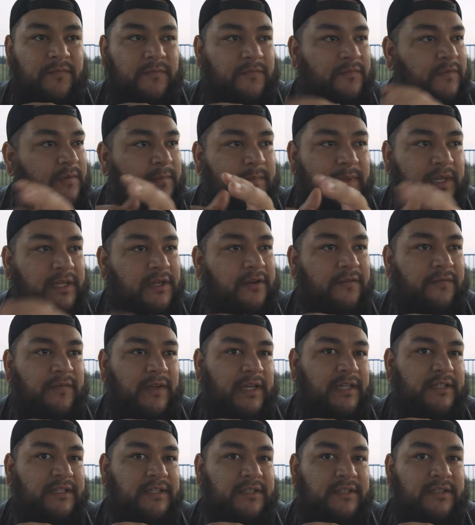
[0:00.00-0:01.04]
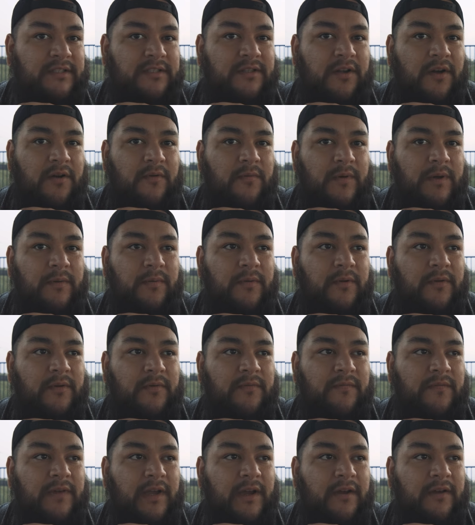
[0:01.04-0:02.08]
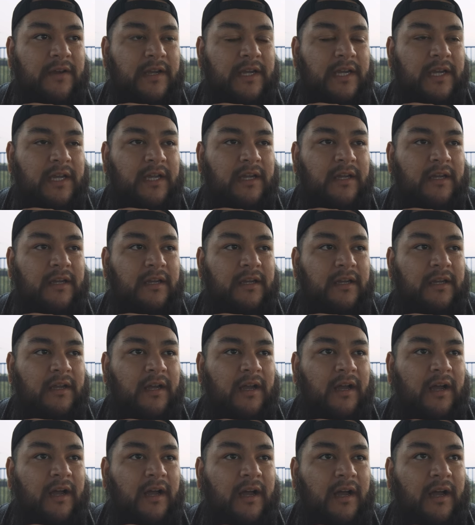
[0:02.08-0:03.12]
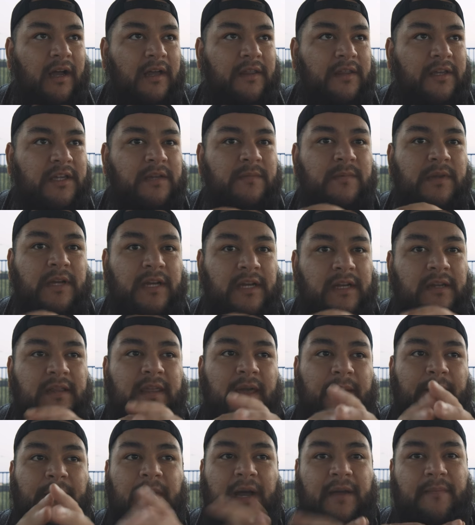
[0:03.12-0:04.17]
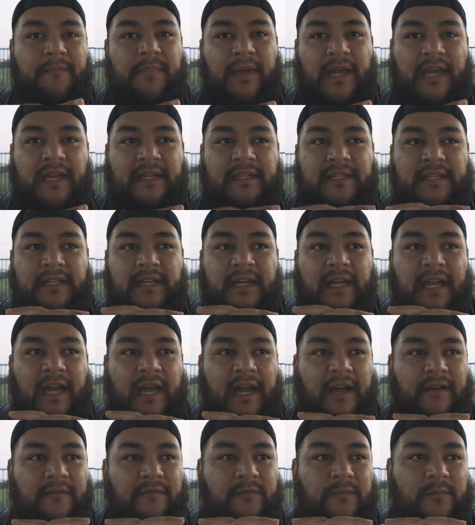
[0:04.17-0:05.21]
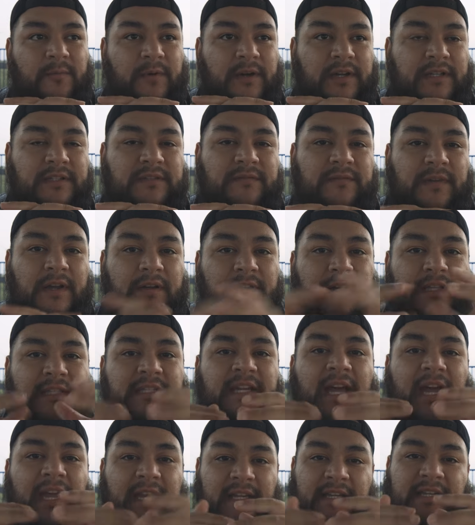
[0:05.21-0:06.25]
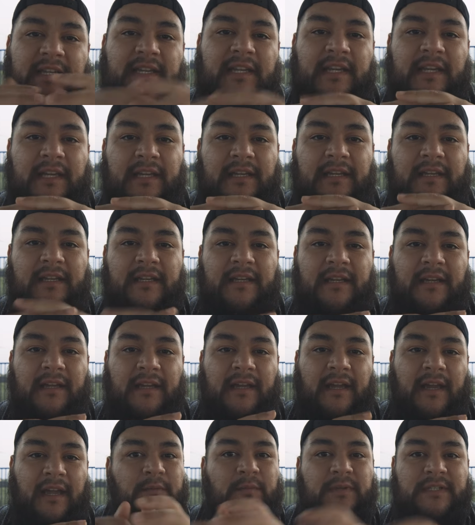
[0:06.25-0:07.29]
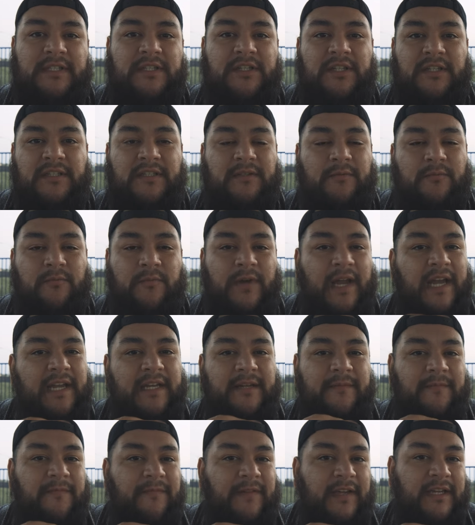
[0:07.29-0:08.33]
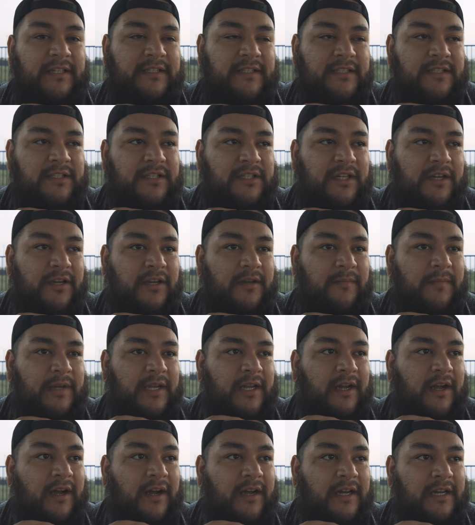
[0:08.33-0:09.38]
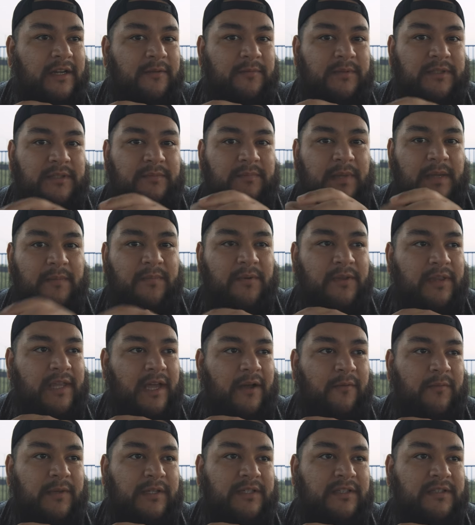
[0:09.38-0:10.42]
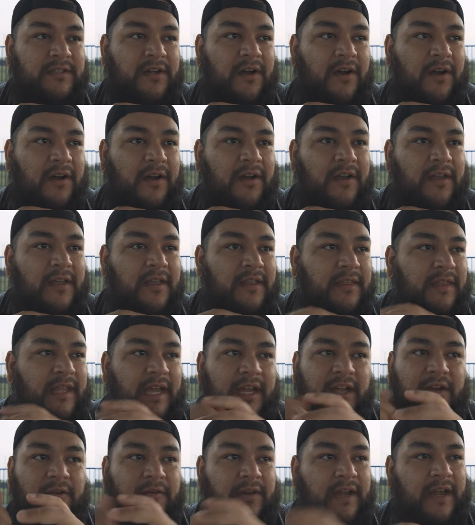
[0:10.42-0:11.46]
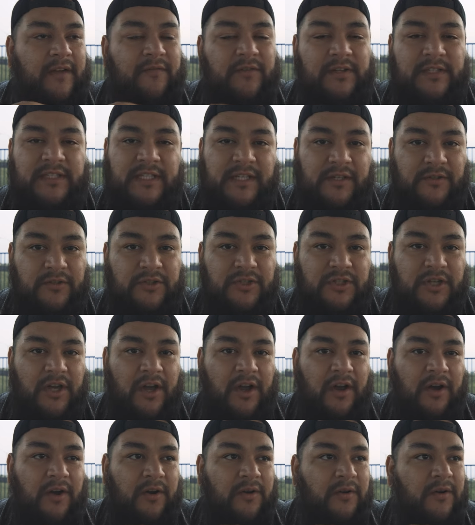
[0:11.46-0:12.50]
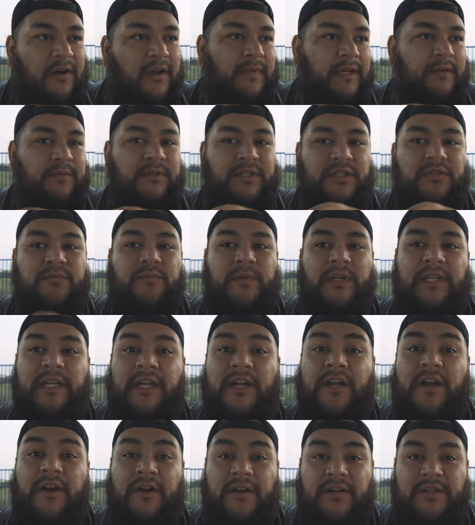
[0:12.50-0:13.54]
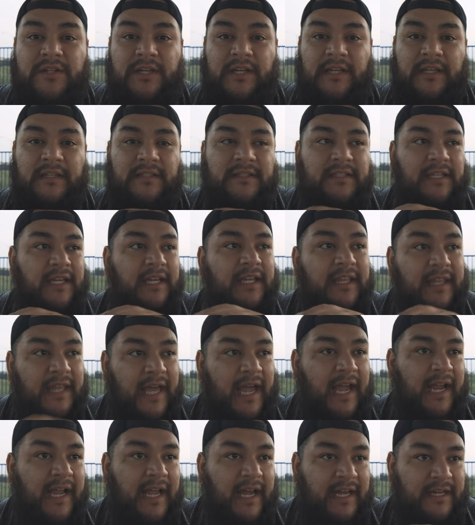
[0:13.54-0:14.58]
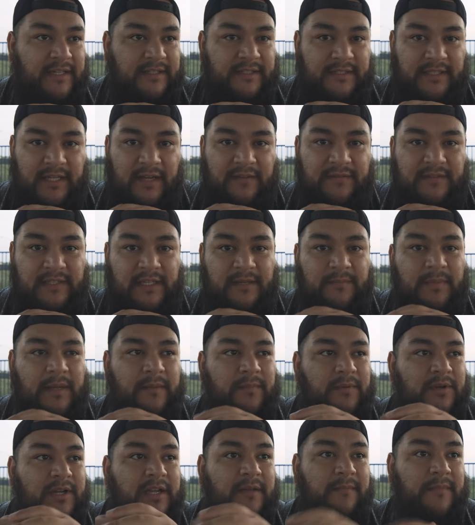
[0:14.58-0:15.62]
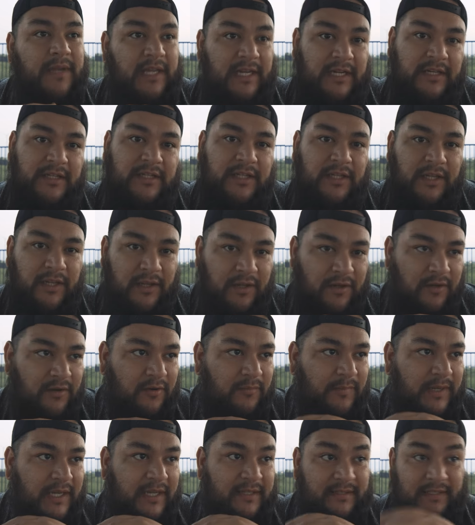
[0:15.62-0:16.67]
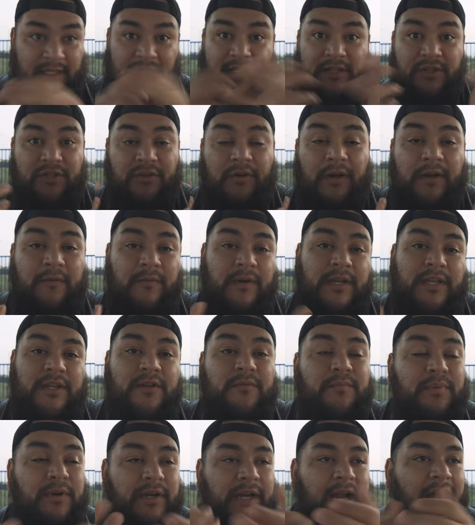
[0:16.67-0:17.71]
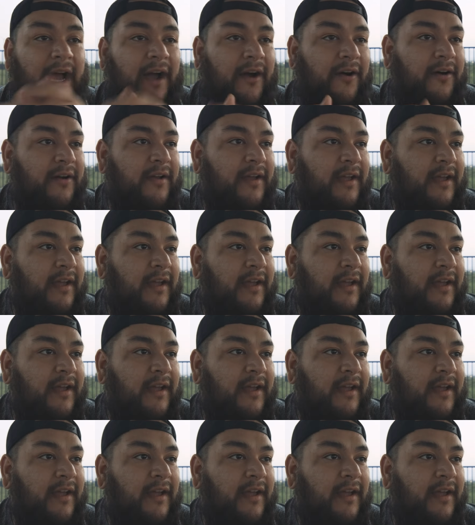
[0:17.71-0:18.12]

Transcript: familiar faces. So we were very, the community that my band did have was very tight knit. It wasn't just random faces cheering me on. It was people that we saw that go to every single show. It was just really encouraging seeing that kind of stuff, seeing people committed to you because they enjoy what you put out